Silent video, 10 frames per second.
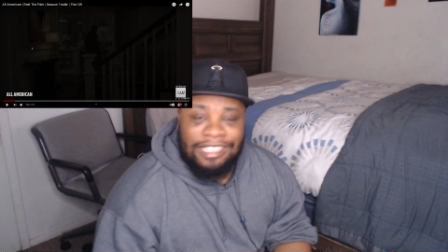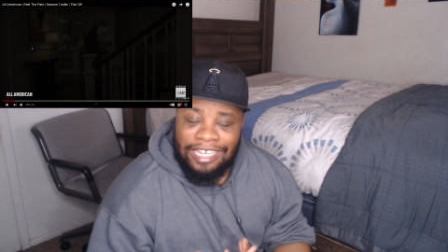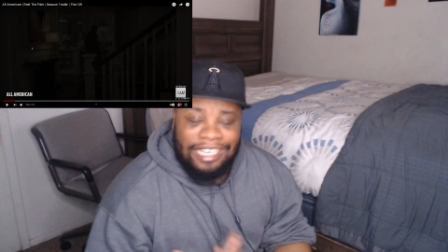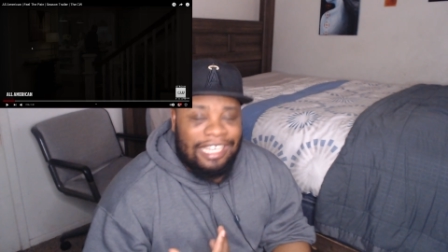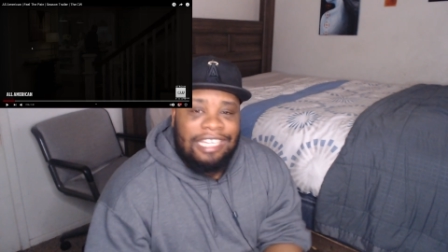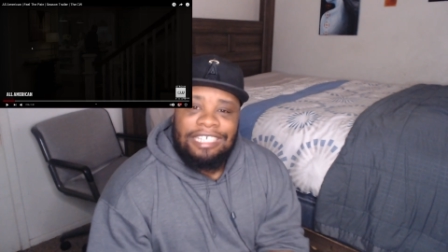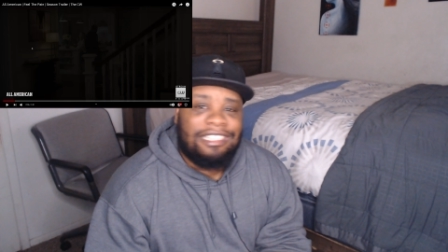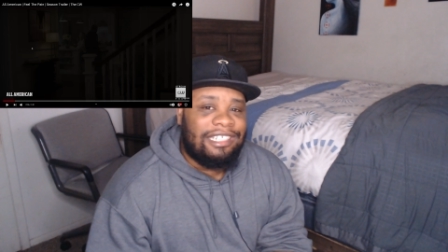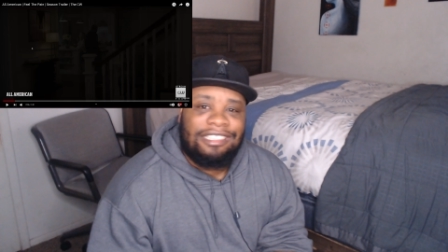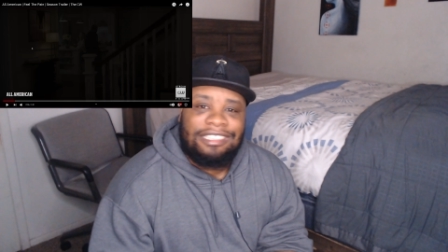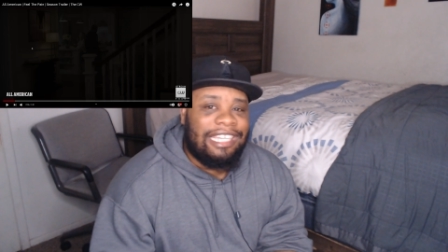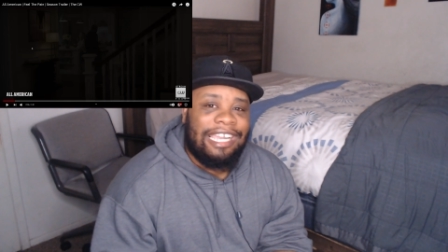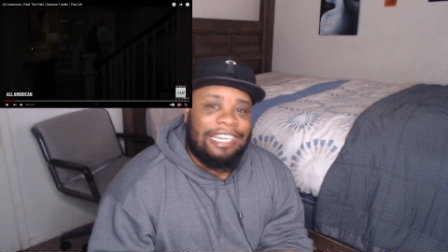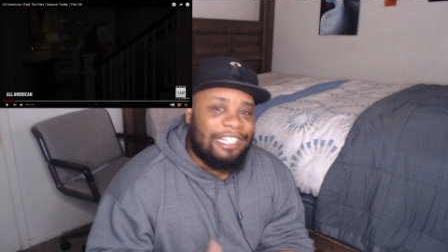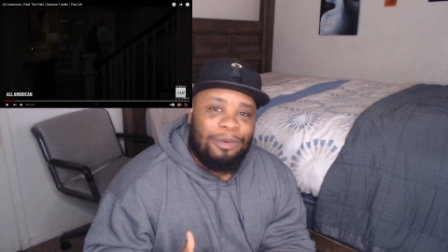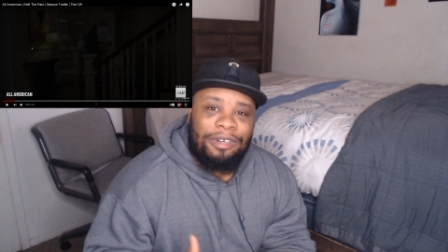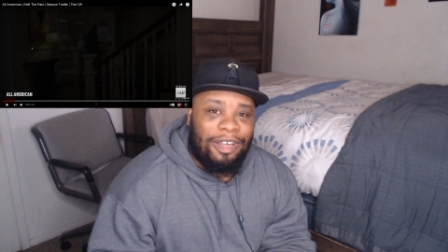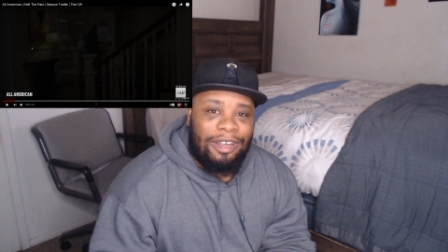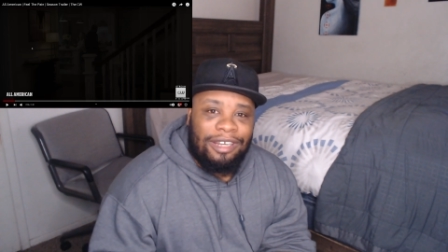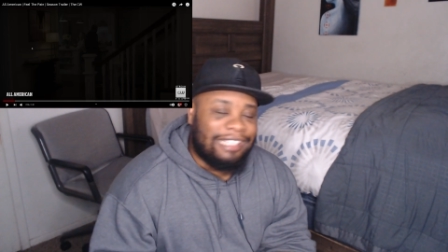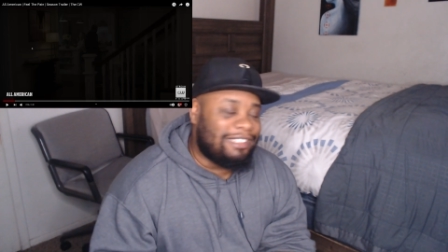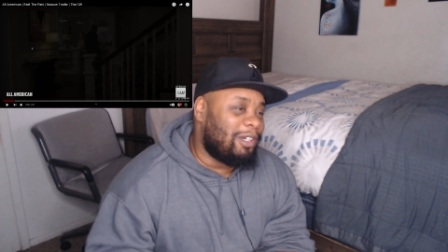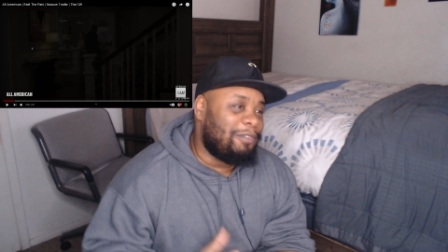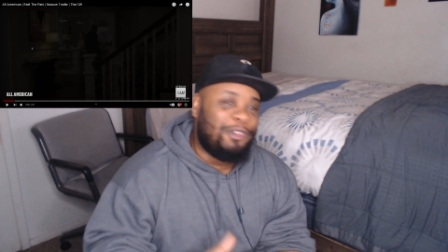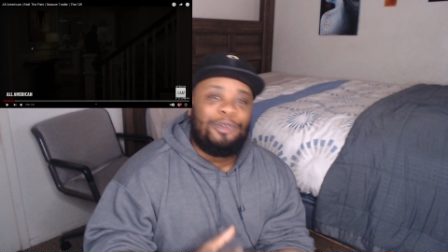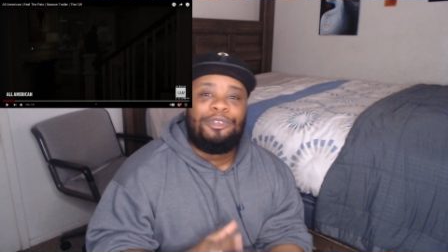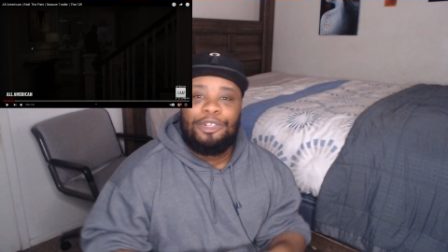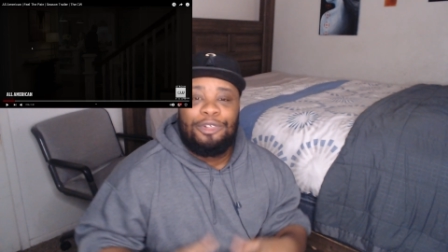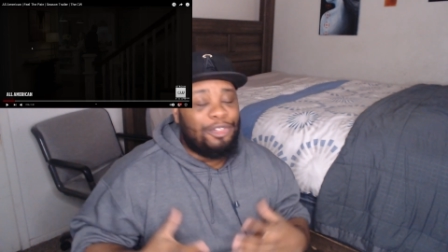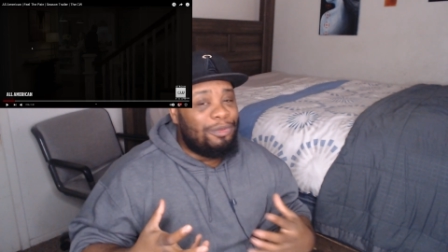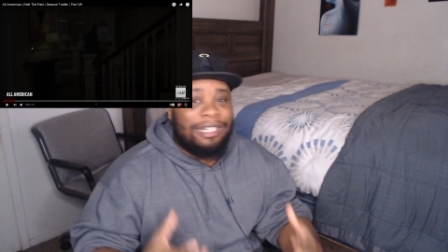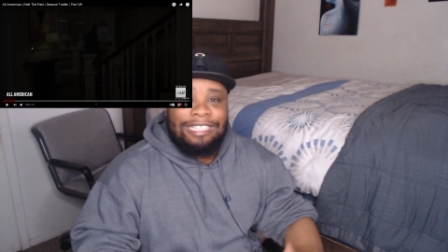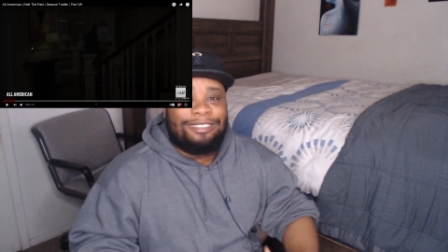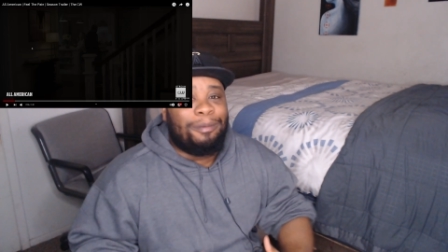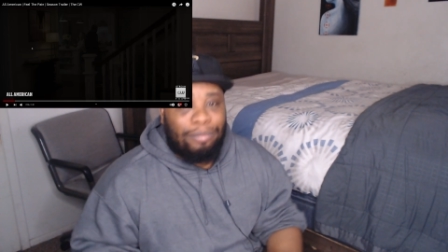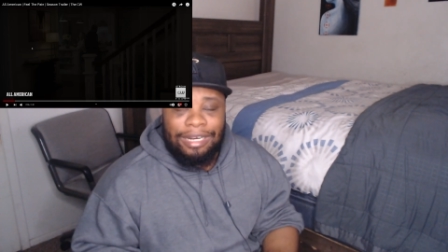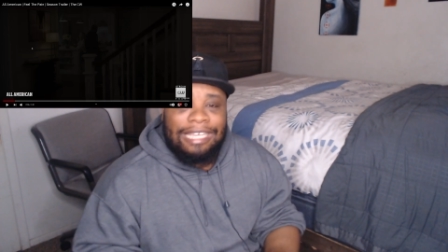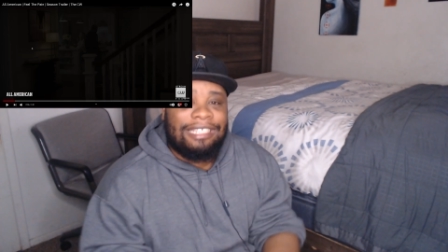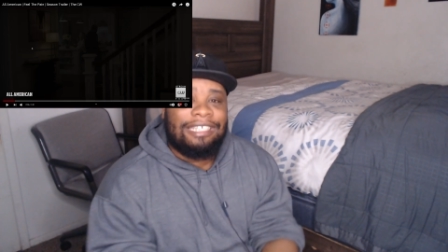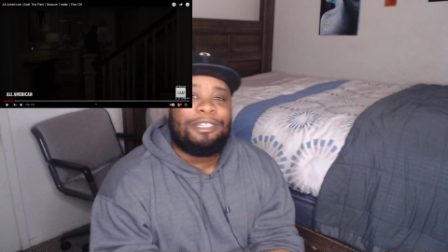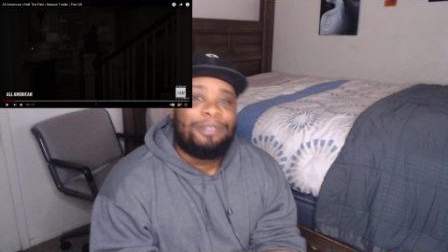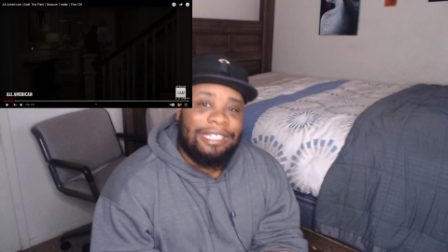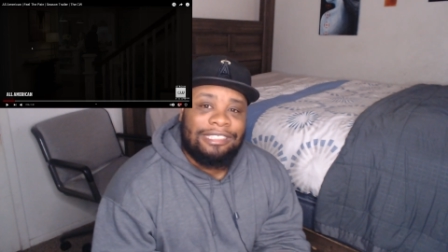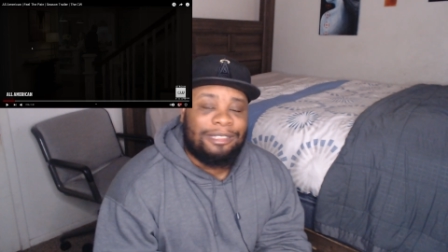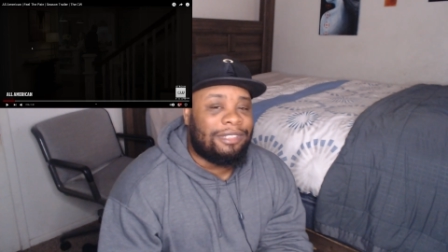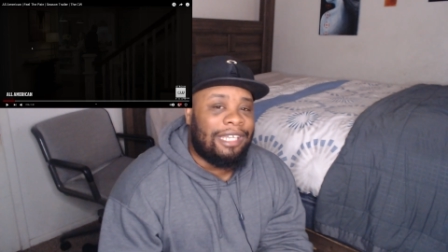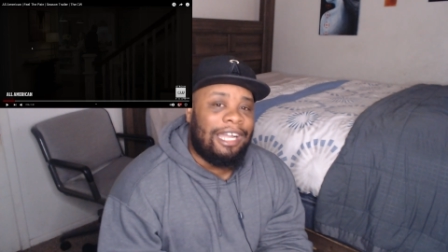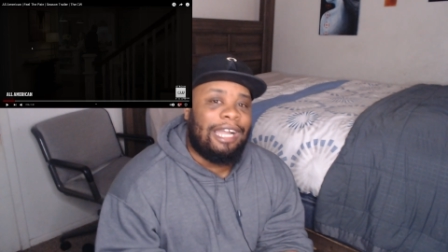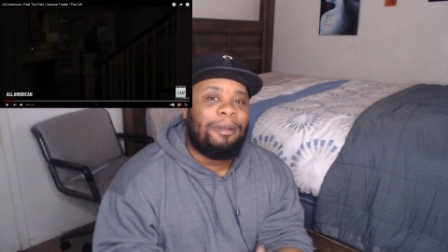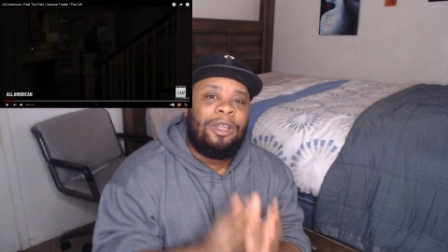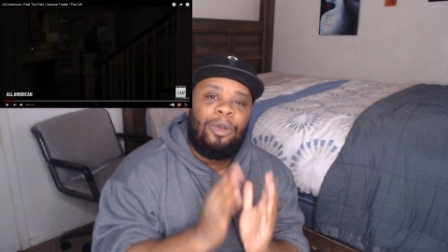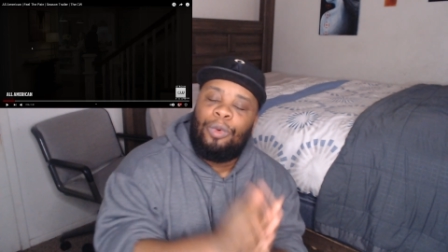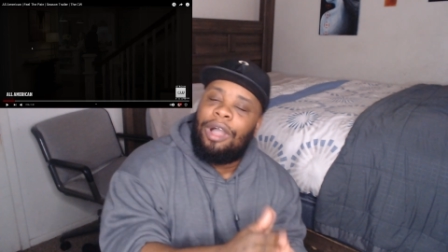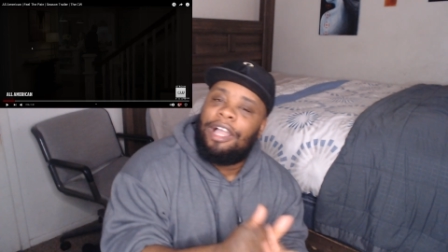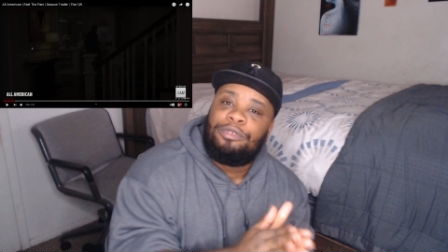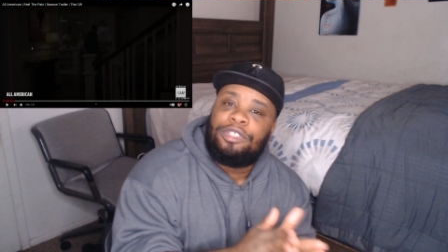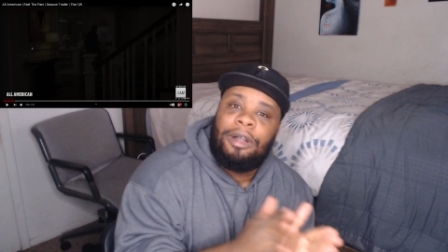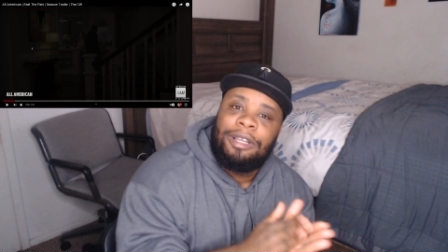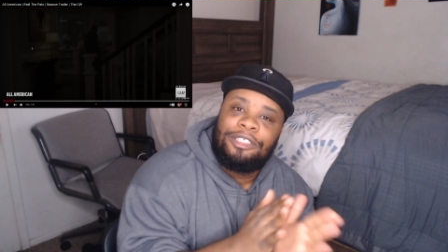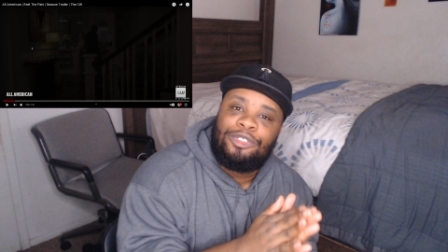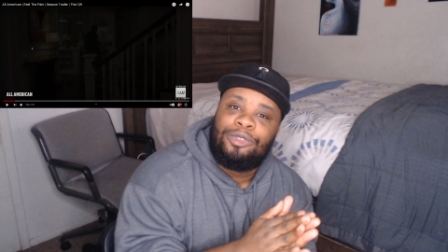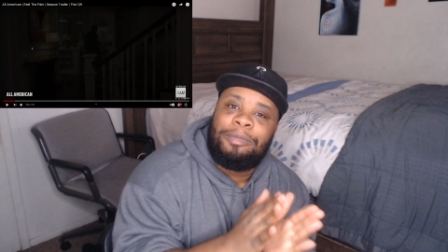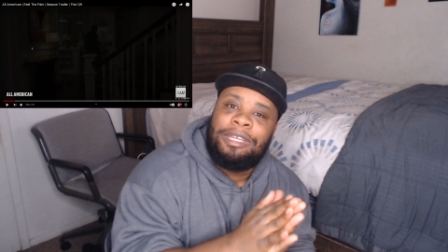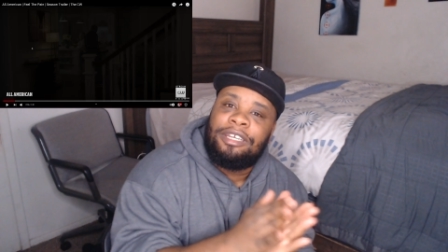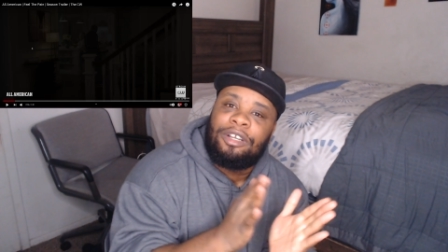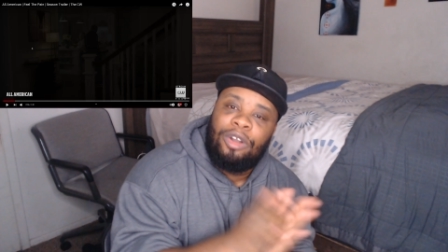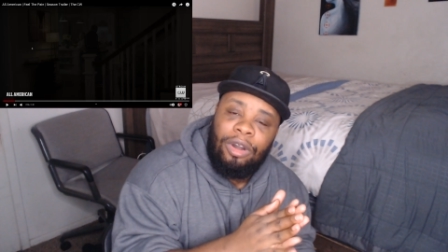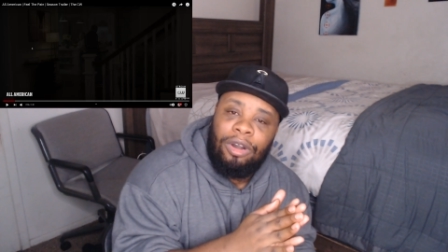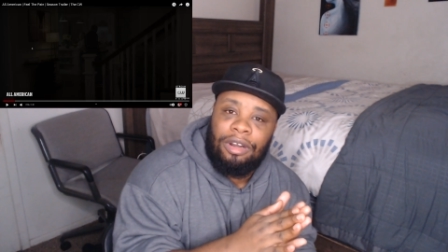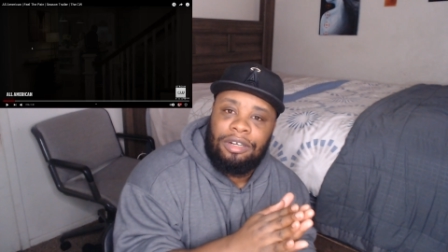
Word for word: Like she, she, ain't doing all that. So if you knew you need some breathing and you need some time, why are you talking to him in the car?